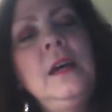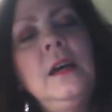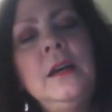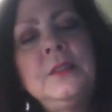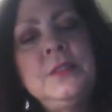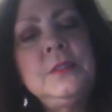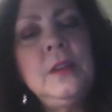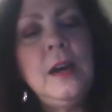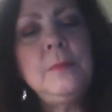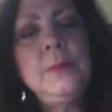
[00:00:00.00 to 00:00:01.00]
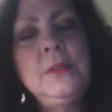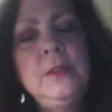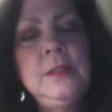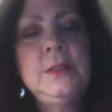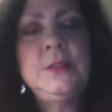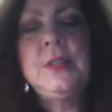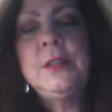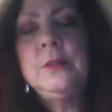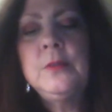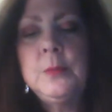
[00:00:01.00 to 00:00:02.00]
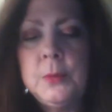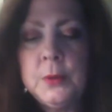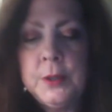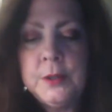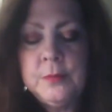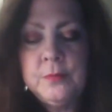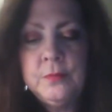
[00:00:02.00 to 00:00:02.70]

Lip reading: a stop in the center of the board.